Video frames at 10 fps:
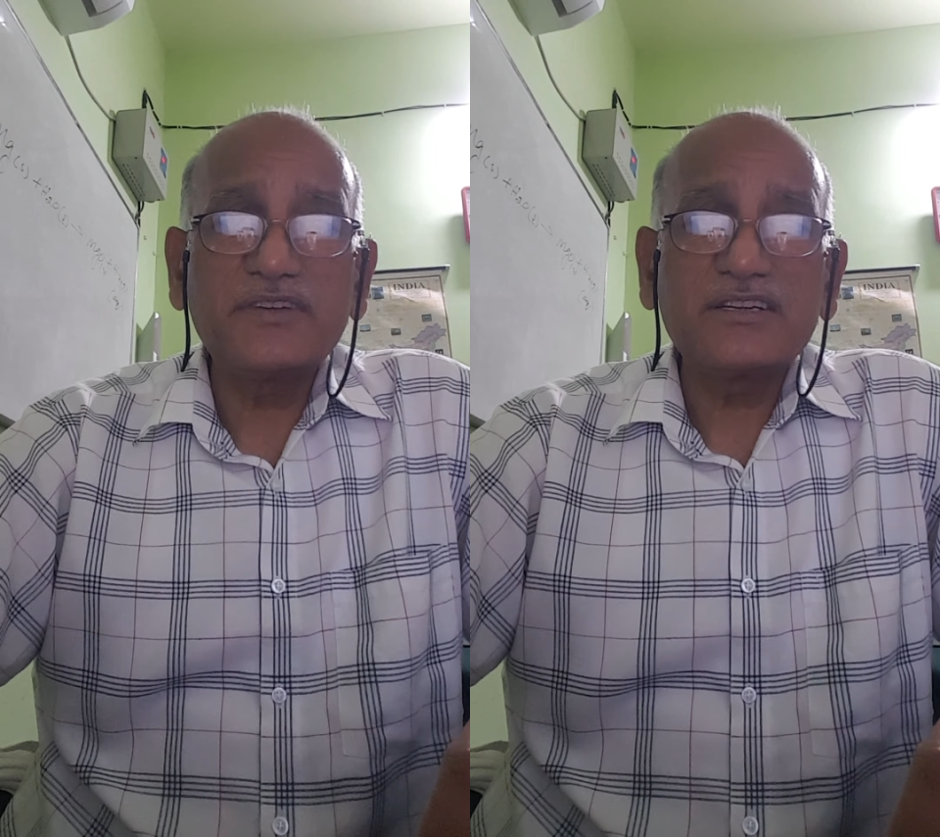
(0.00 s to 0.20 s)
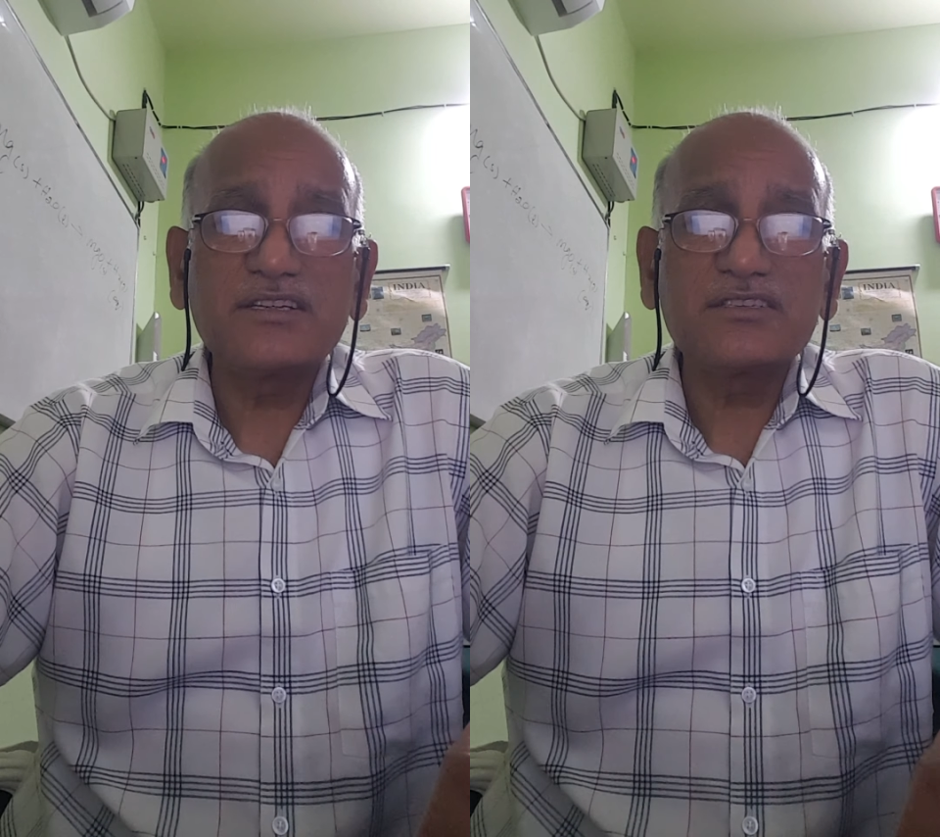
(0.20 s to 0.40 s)

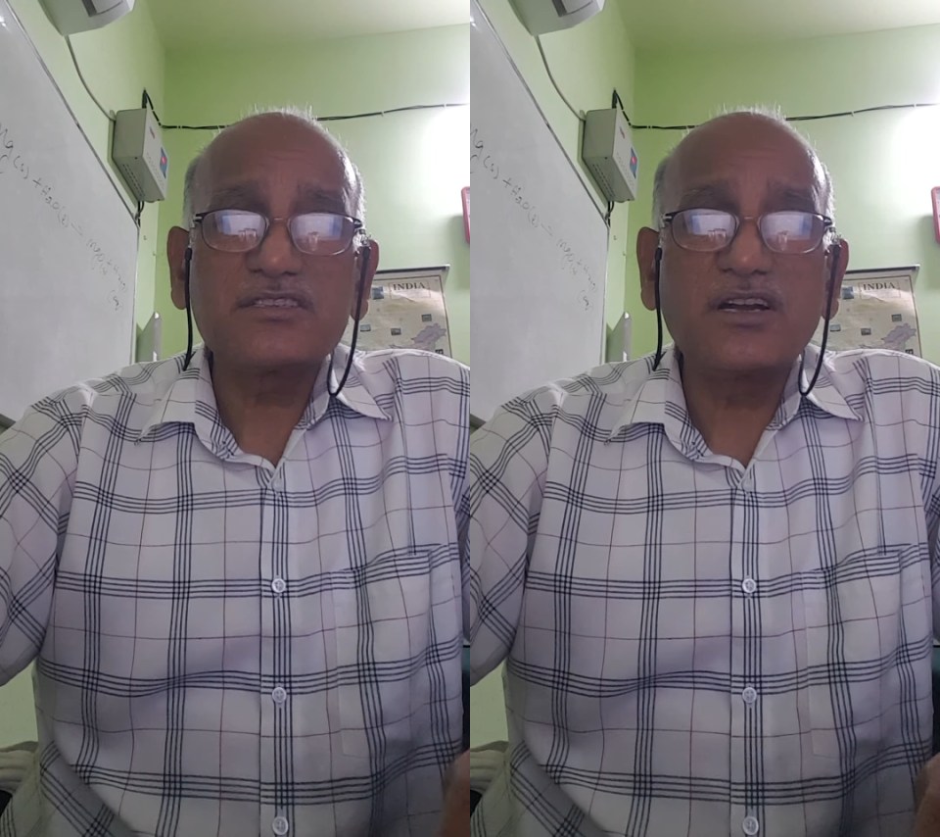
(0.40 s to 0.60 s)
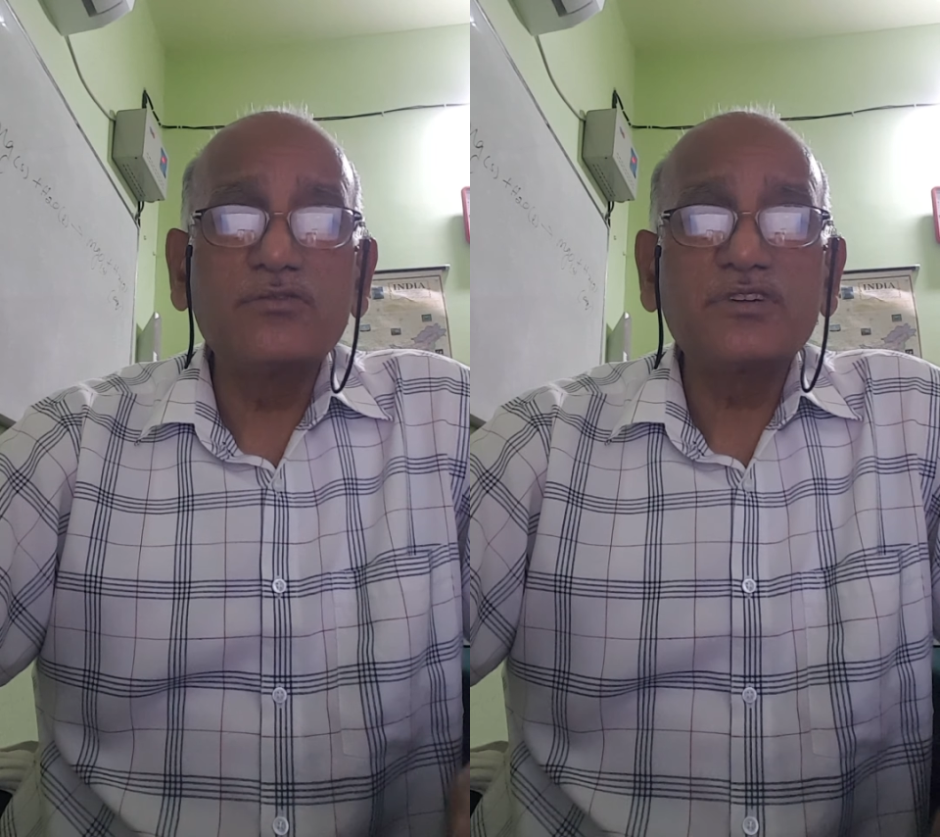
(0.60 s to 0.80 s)
factors
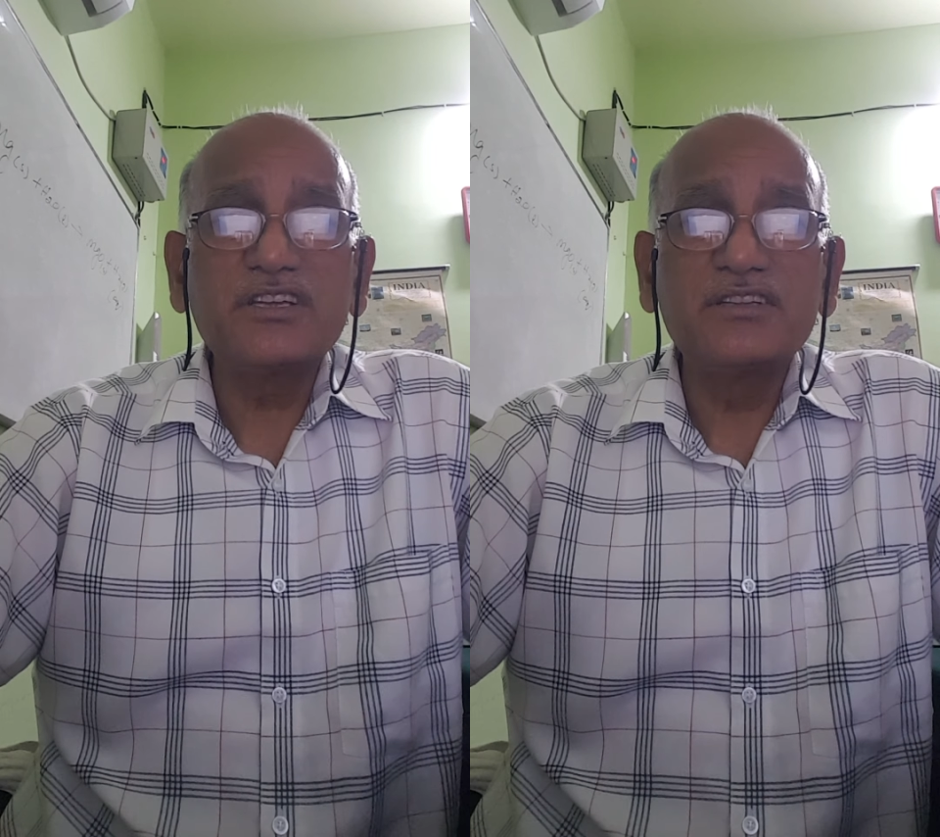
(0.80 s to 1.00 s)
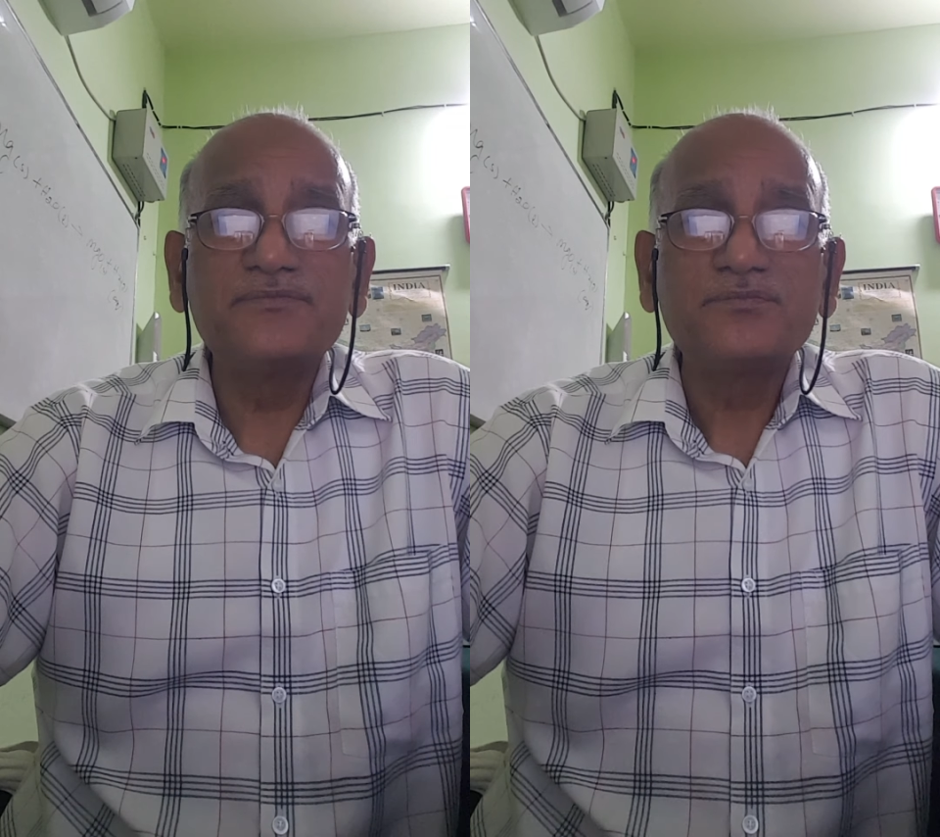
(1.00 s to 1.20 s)
count
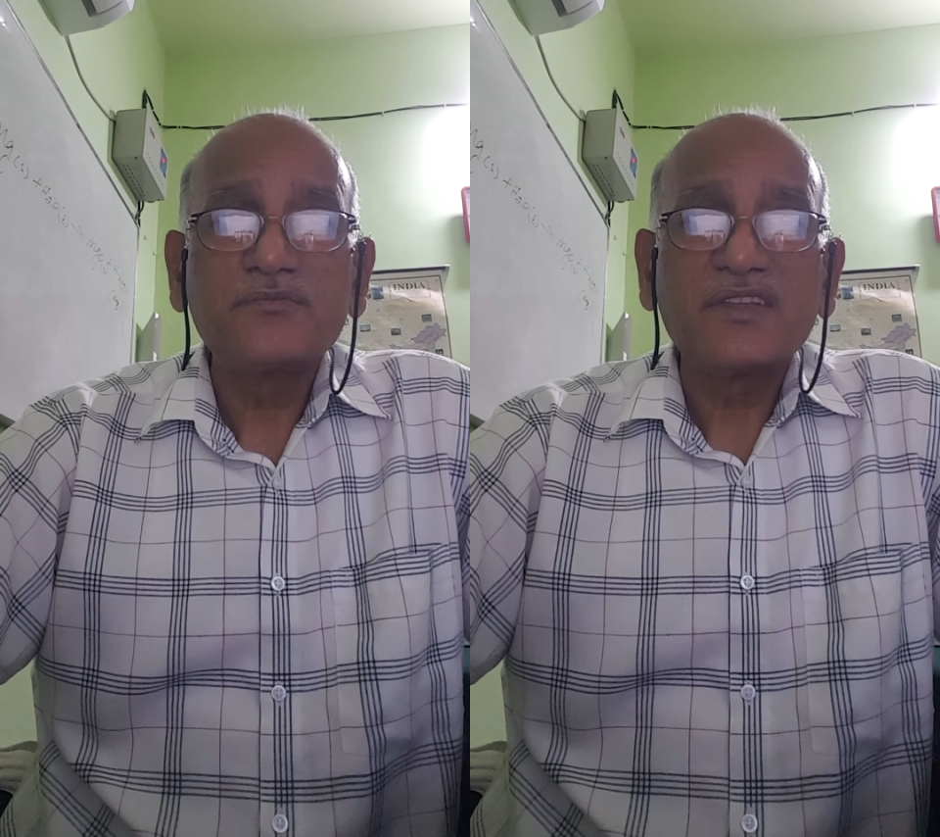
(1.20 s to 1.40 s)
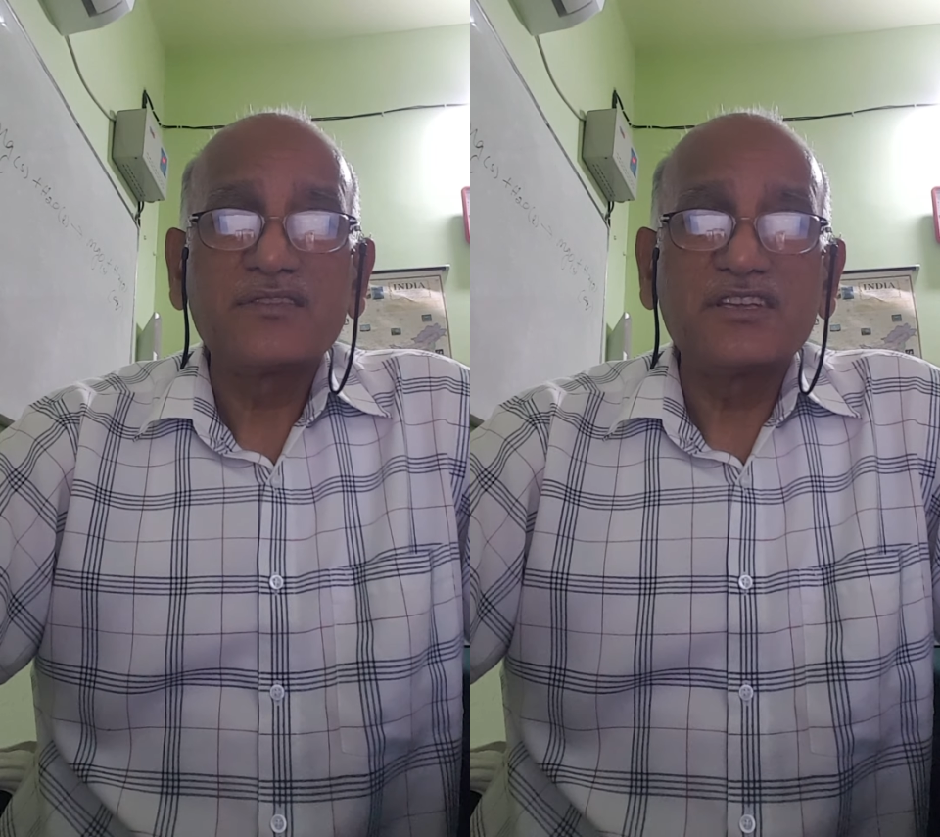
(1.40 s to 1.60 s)

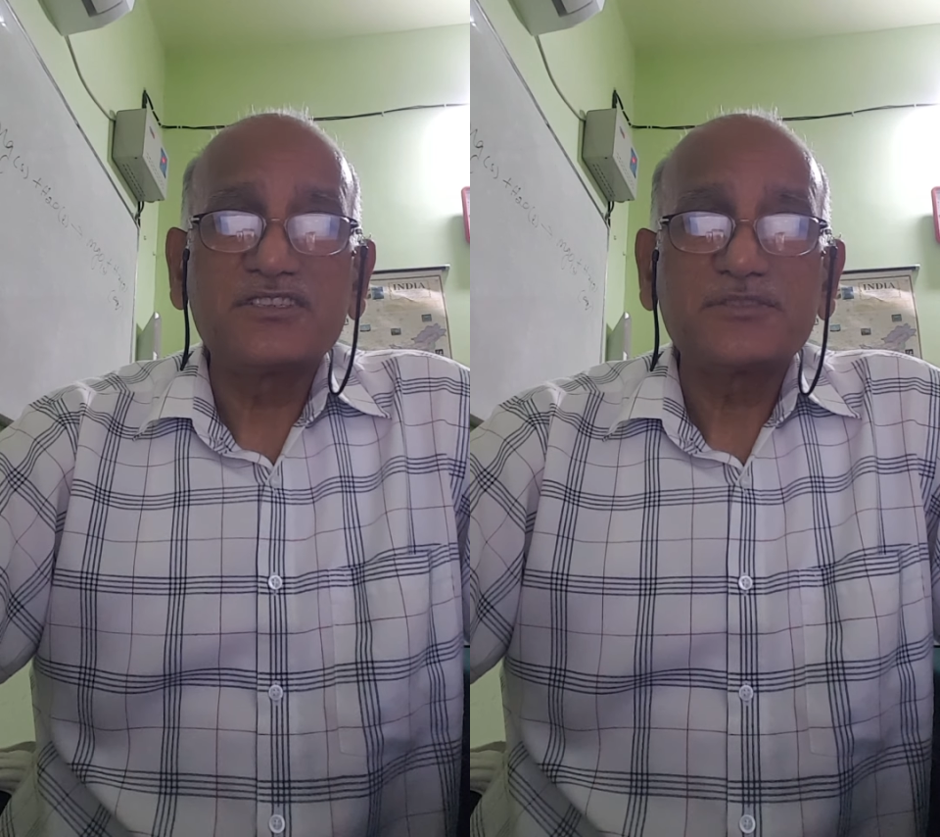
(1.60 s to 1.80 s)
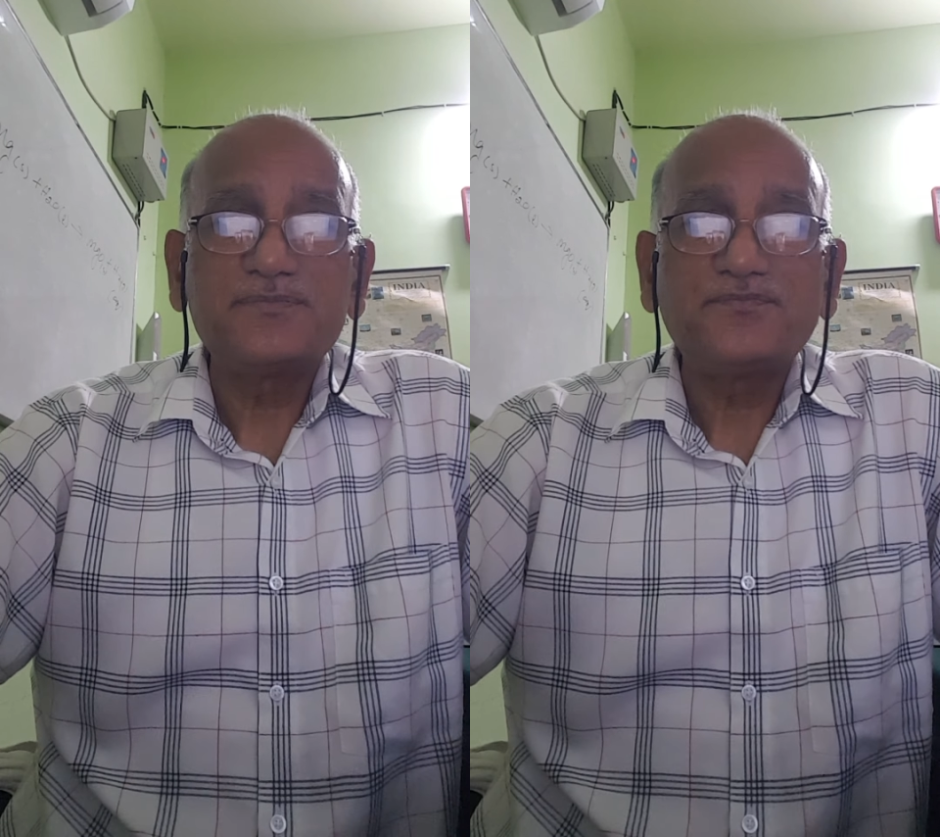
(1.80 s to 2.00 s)
in
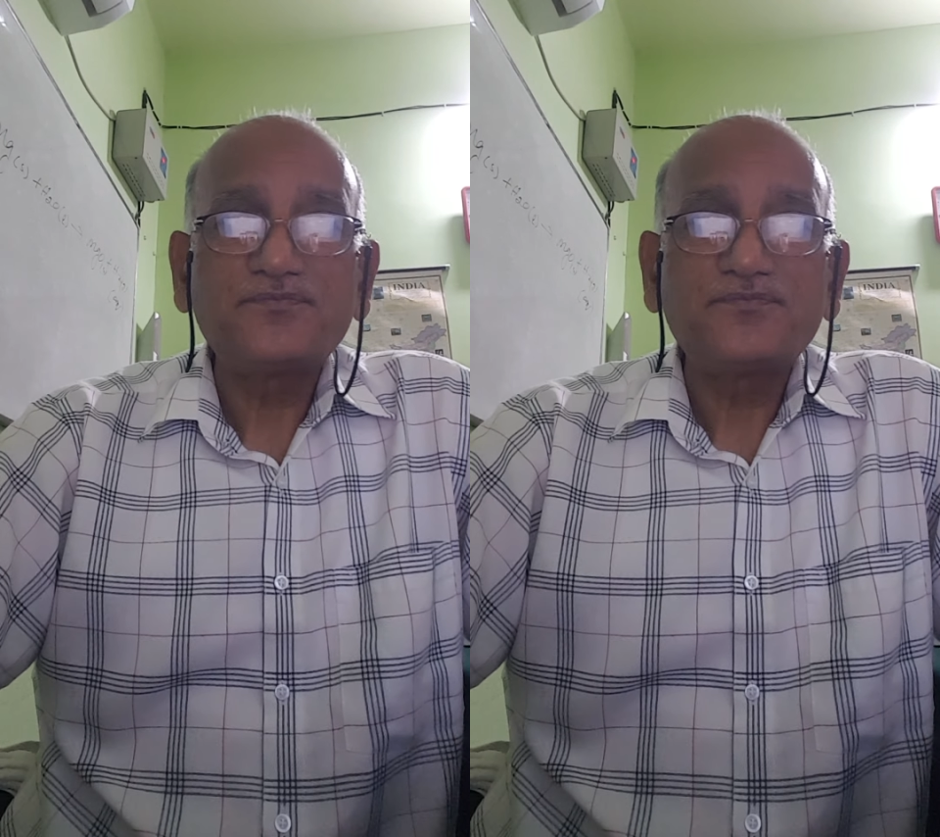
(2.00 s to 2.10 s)
this